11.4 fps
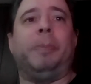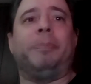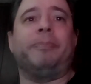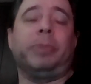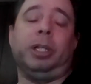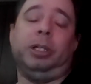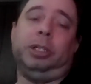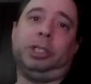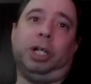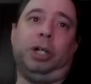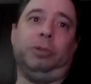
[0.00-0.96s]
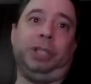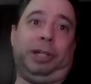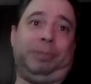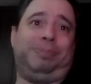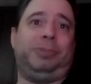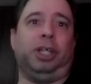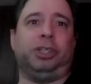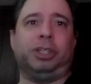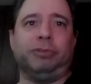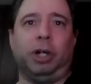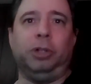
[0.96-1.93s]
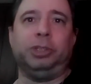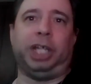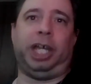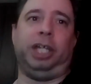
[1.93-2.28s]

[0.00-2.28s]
Alright. So, yeah, Dustin Rhodes